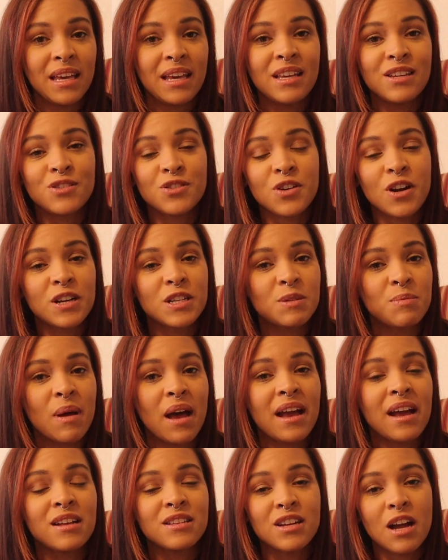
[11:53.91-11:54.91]
He starts
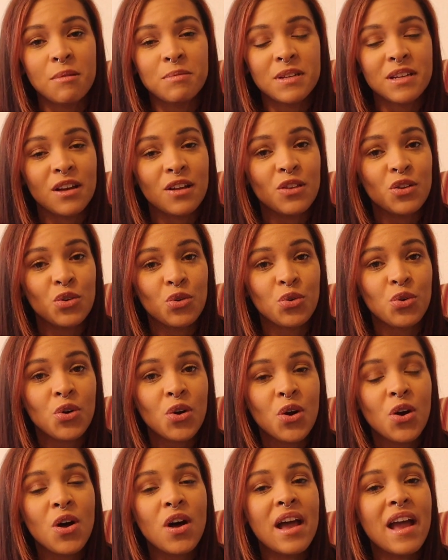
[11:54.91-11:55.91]
by adopting a little
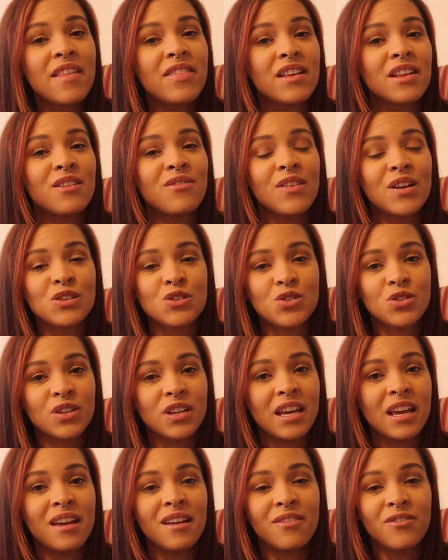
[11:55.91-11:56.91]
girl and then
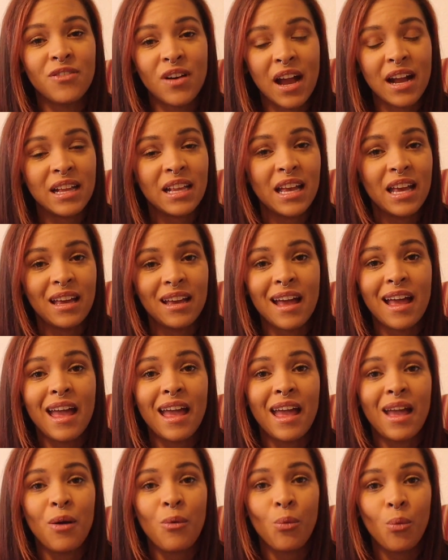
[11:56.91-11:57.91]
eventually finding
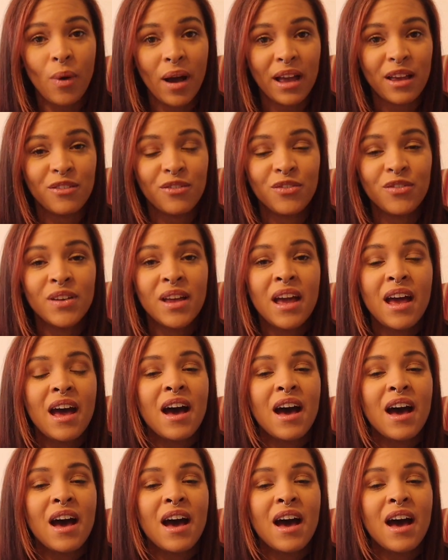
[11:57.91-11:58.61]
a wife.